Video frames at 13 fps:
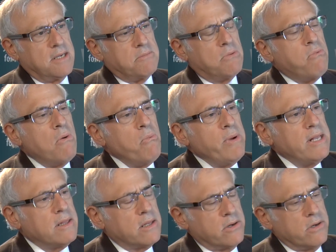But what we
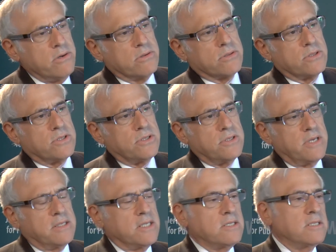learned,
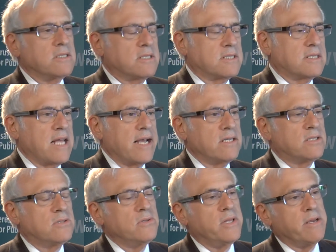and this is
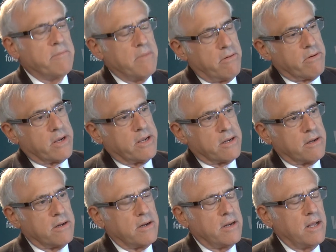thanks to the
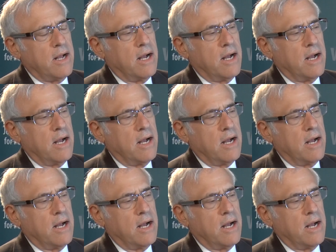American